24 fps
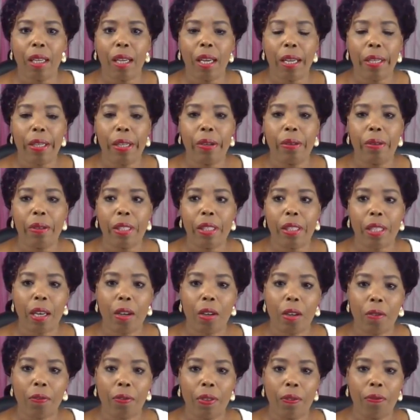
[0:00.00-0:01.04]
I know it's a
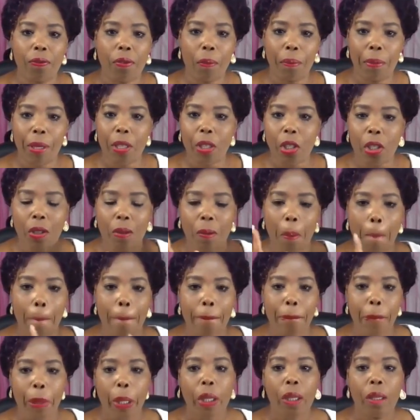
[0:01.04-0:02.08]
lot of information.
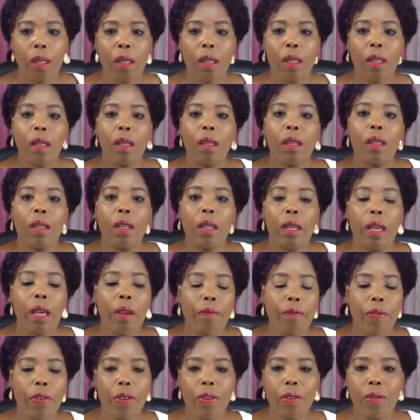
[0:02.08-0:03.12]

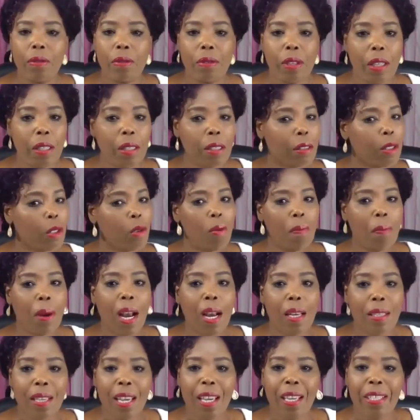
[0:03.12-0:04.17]
If it's too
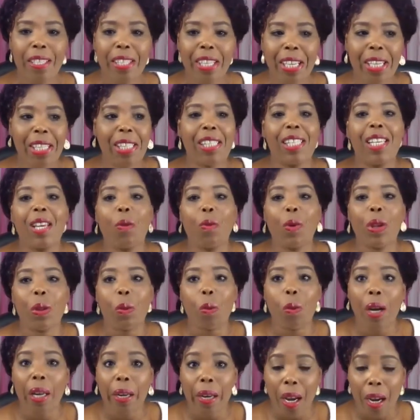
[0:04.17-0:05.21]
much, just stick with
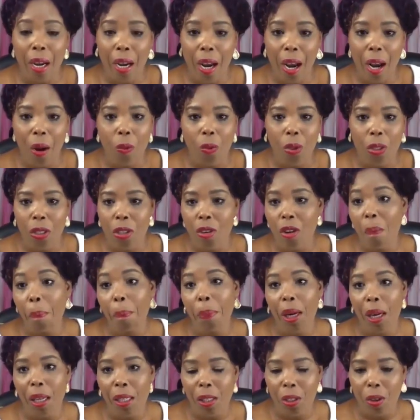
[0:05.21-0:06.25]
one account, your
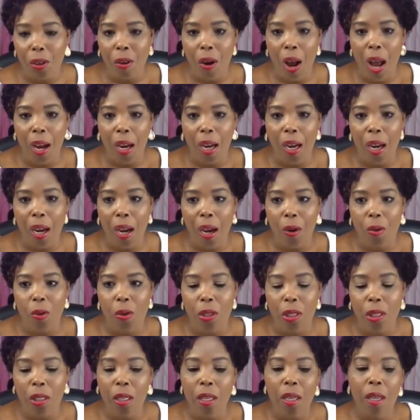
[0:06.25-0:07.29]
personal
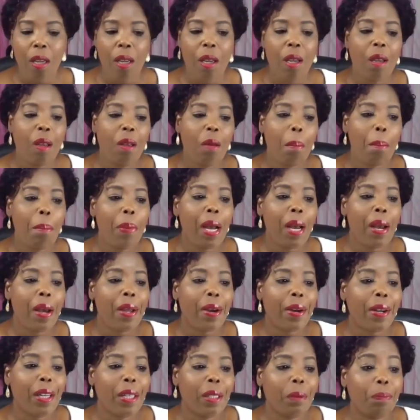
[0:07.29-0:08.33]
account.
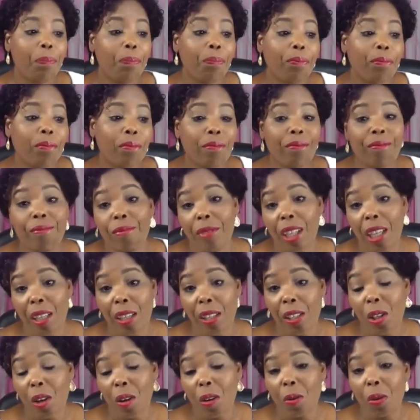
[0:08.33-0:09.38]
But
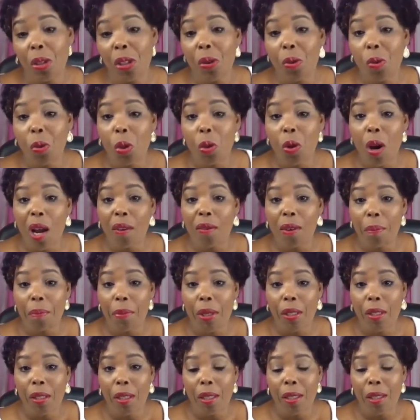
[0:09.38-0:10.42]
it's always good to have a
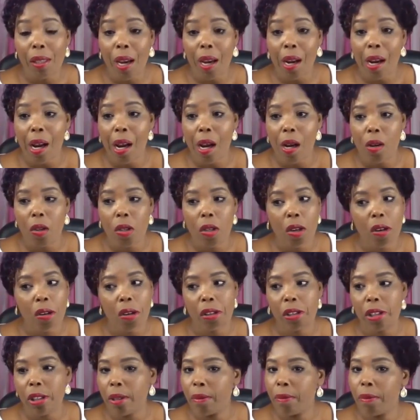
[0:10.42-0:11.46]
business account,
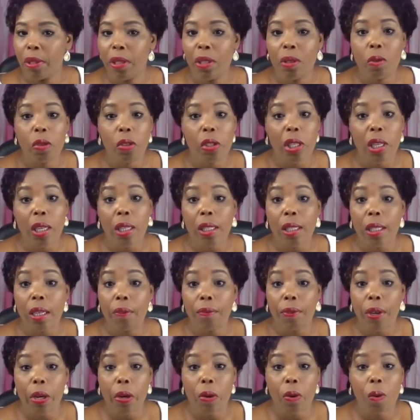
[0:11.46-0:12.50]
because you just
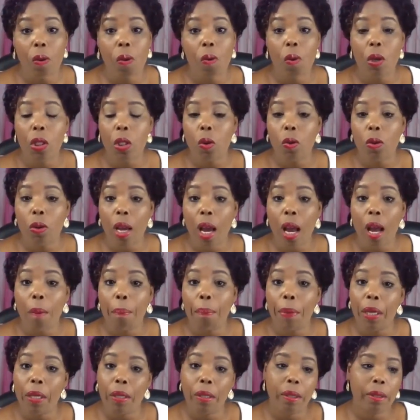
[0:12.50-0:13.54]
never know what could
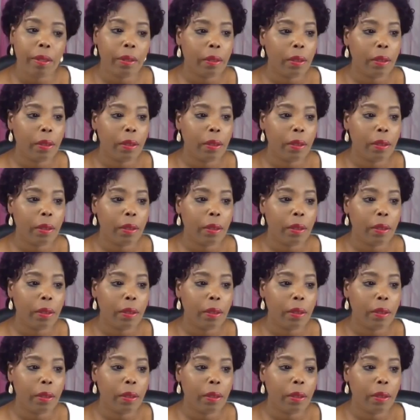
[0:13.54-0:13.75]
happen